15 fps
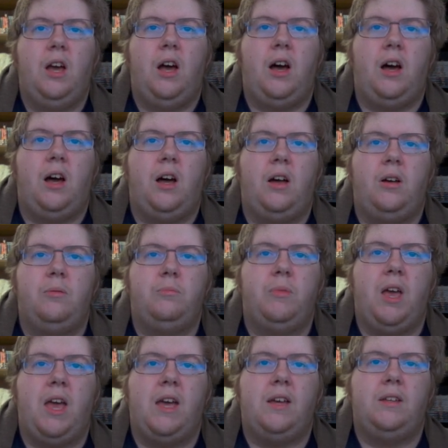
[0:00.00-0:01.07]

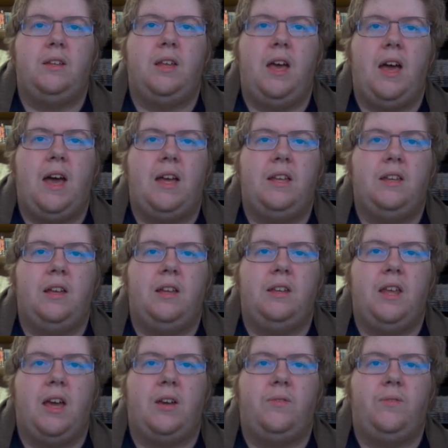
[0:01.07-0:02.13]
And at a
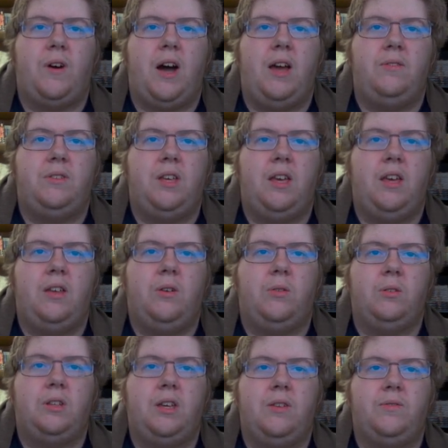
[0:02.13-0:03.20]
neg5 to hit,
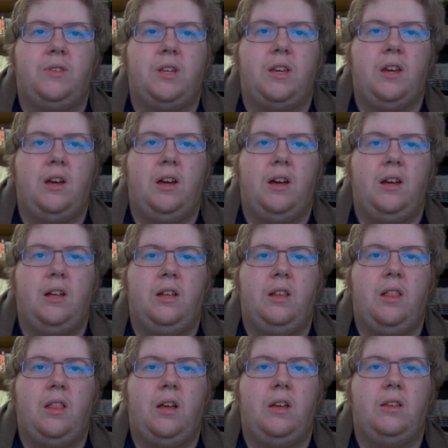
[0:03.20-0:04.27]
only if the
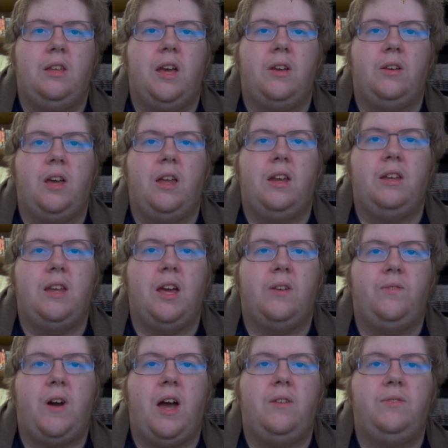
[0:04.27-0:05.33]
at a
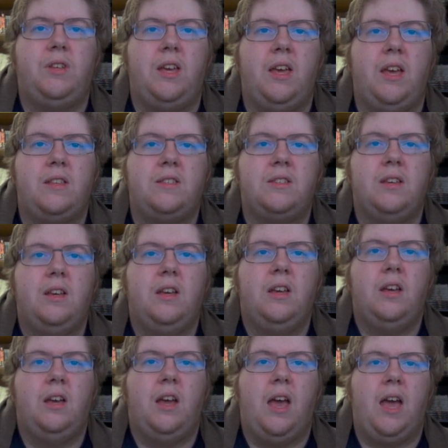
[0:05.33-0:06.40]
neg5 to hit,
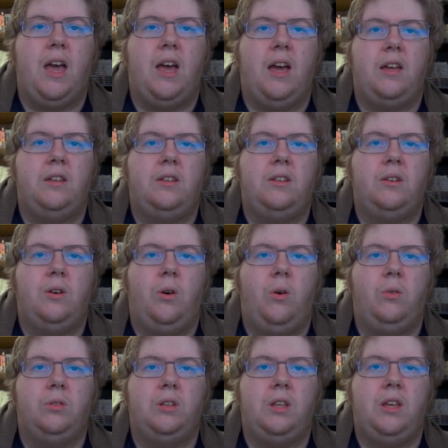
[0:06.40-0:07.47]
and
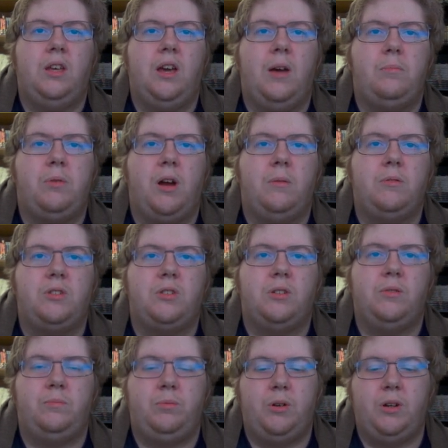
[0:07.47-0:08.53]
only, I probably
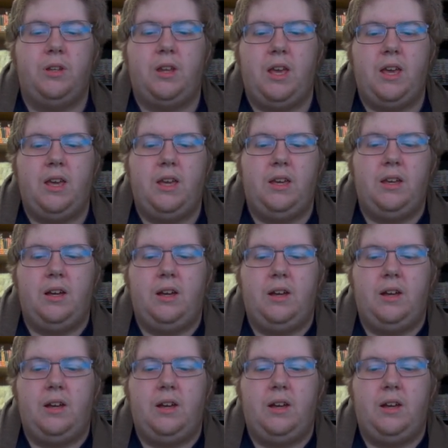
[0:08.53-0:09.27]
should have put yeah,